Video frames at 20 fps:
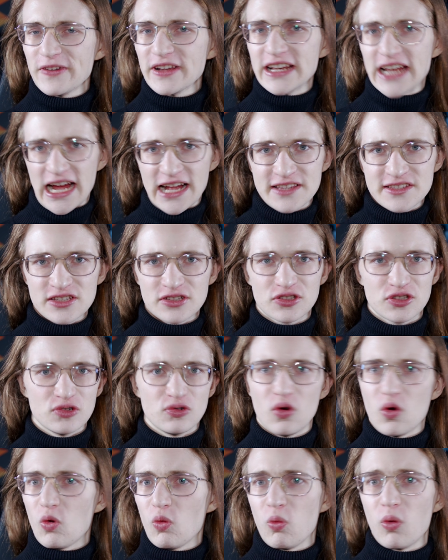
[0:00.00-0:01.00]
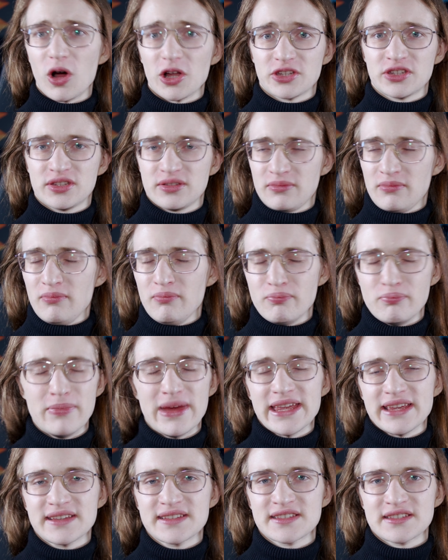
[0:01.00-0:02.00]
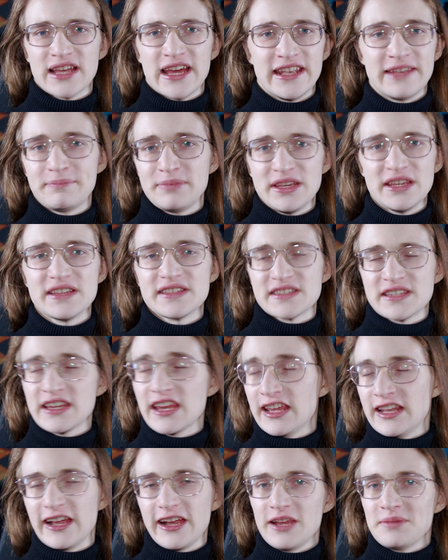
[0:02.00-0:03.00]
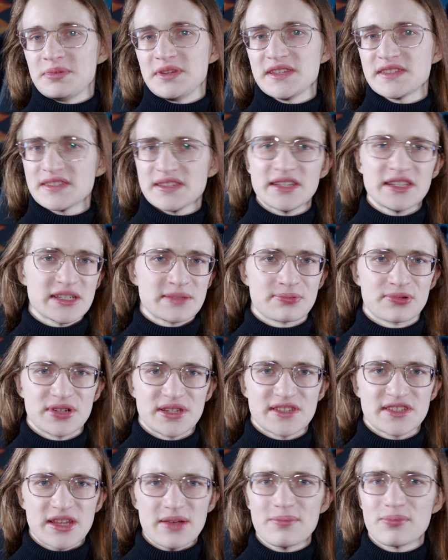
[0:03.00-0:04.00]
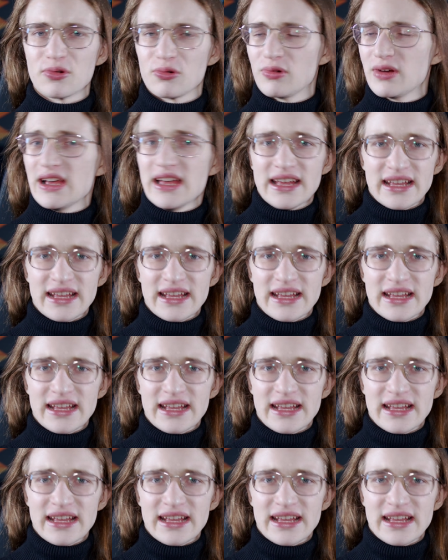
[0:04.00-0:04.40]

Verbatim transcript: think the answer to what makes an PC an AI PC is pretty simple.